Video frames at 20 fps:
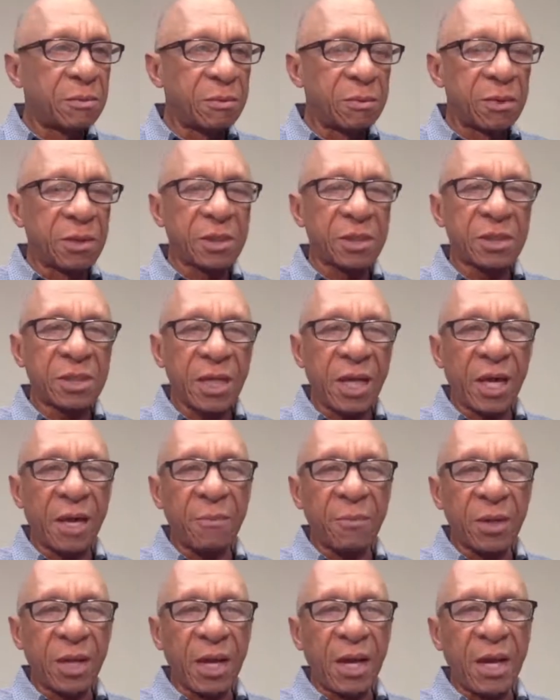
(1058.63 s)
this
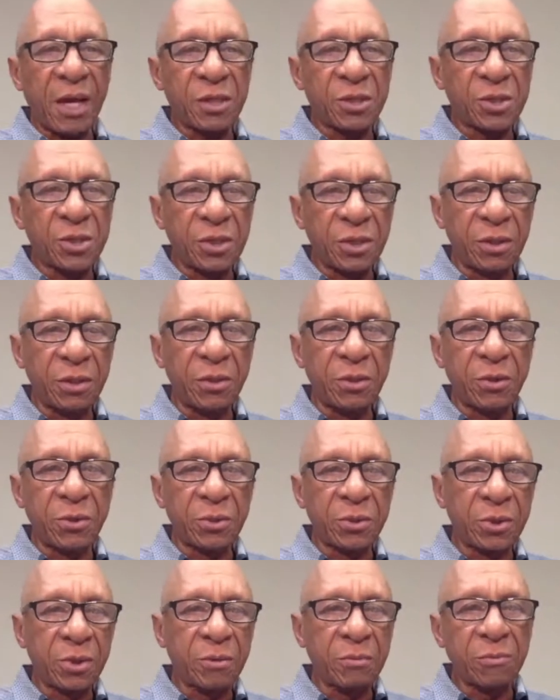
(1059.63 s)
time last
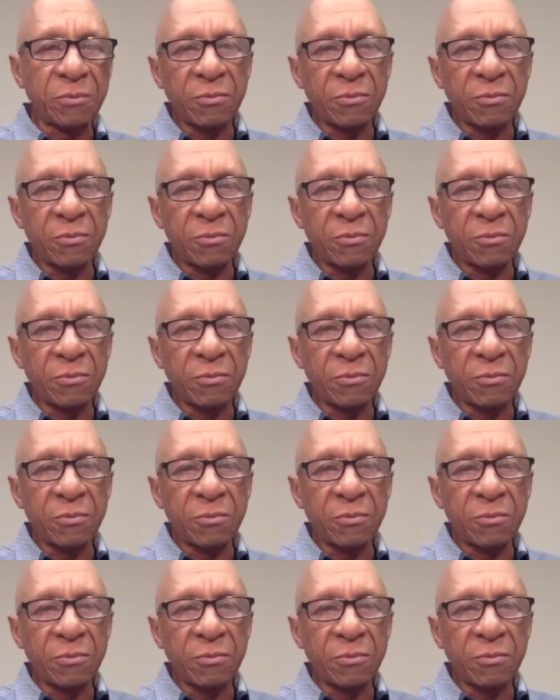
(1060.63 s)
year's